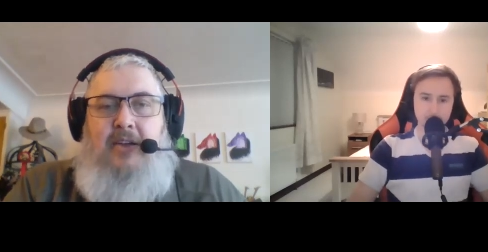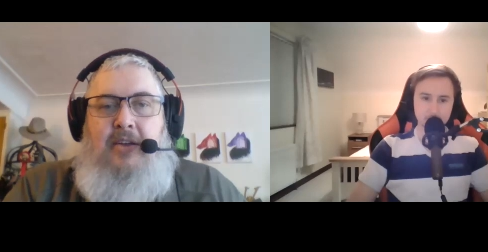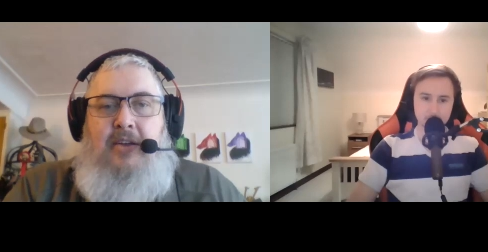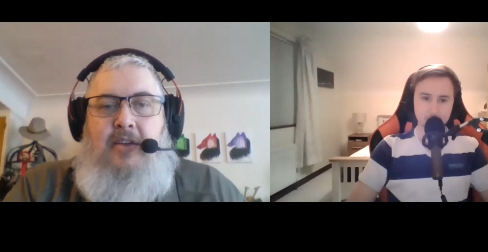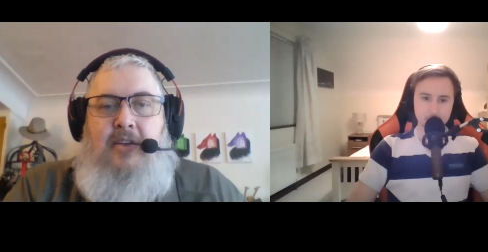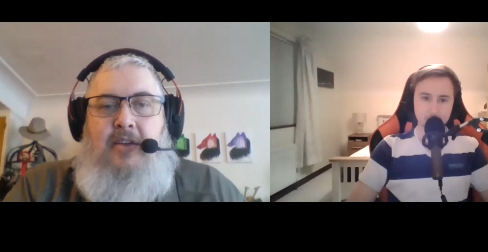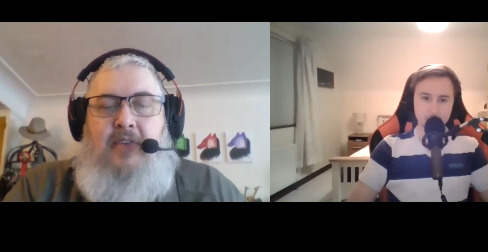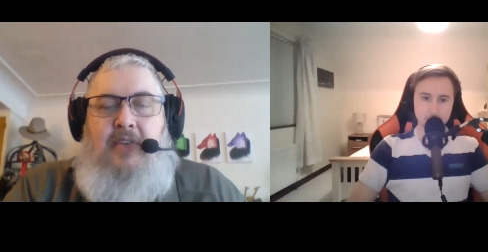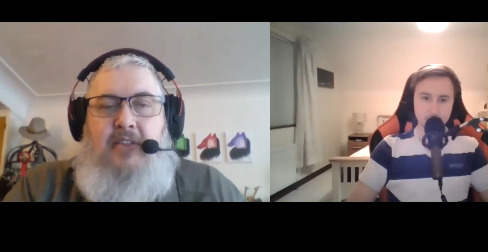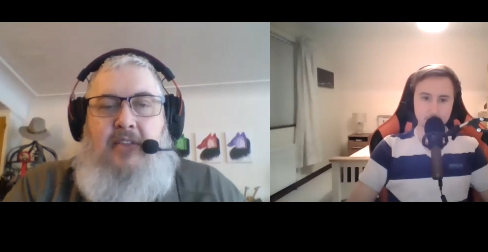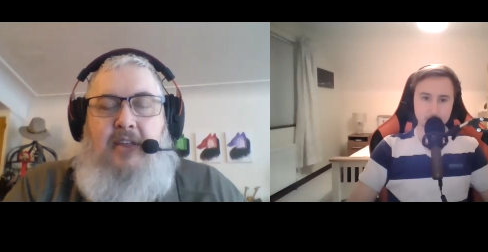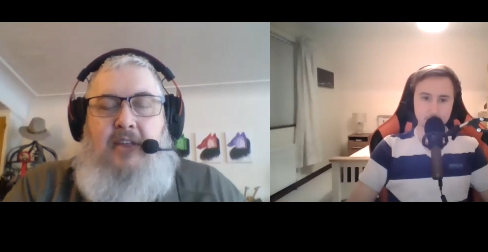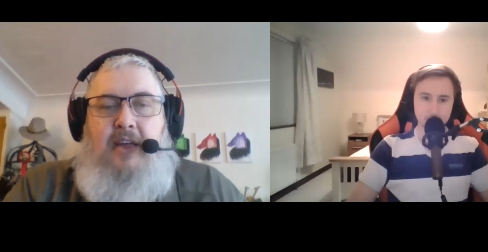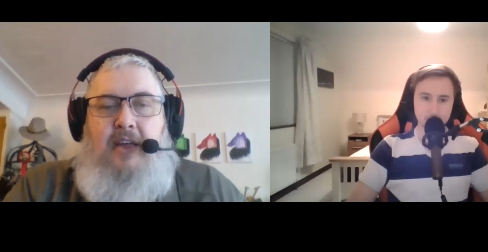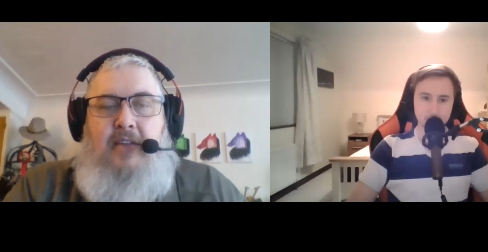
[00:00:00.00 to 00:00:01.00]
Speaker 1: In fact,
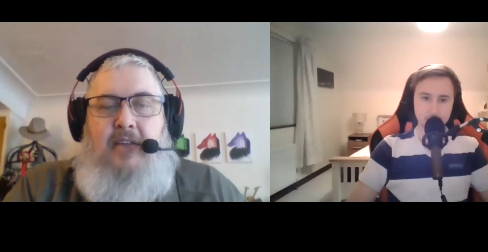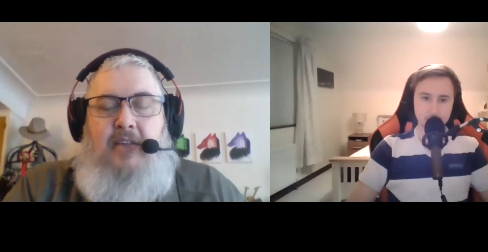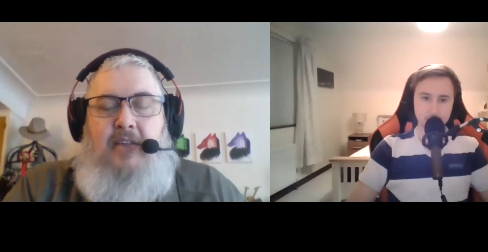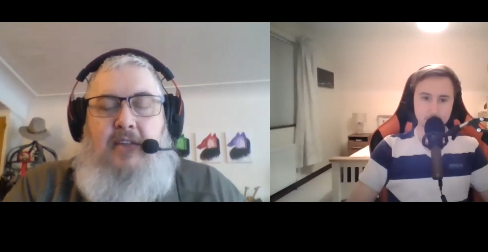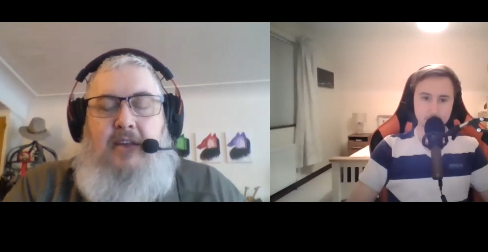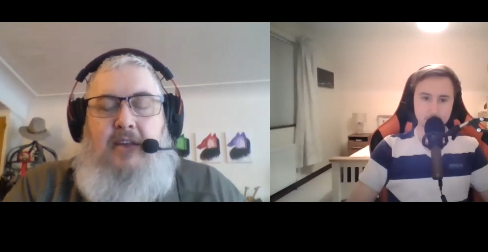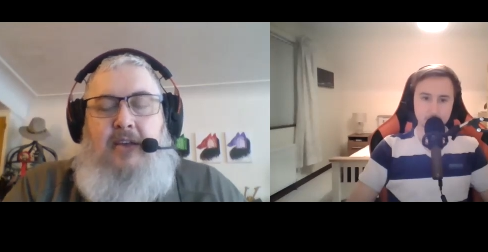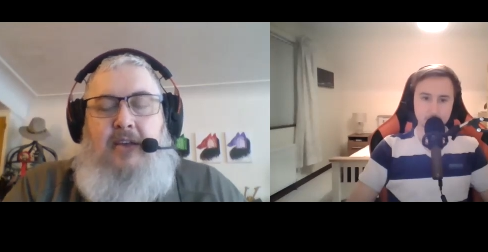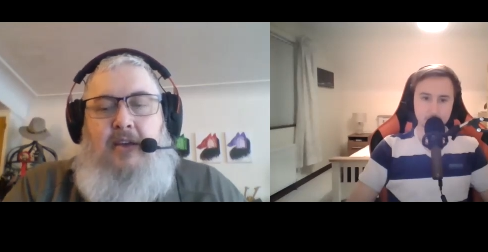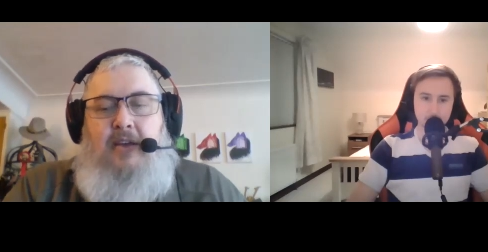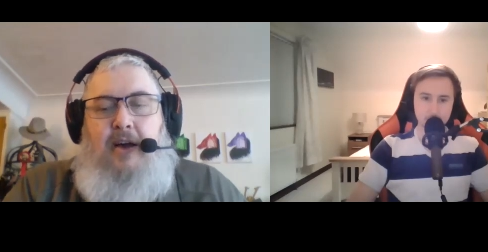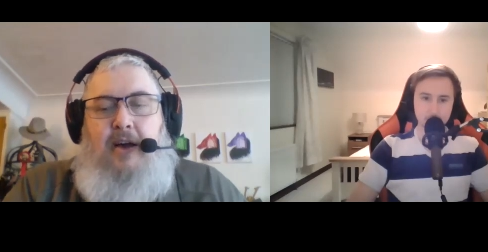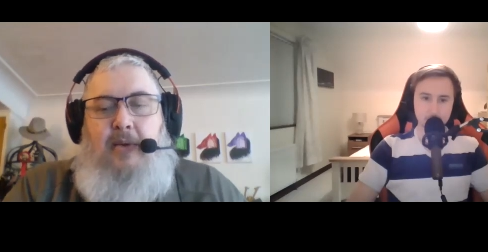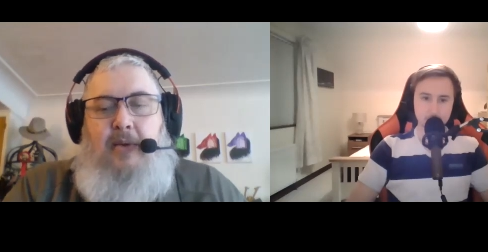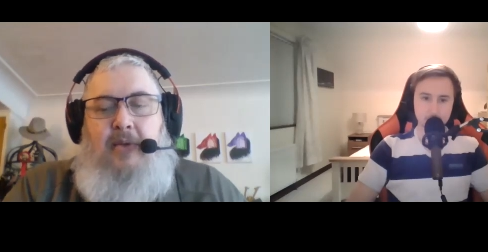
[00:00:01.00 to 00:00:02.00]
the the um,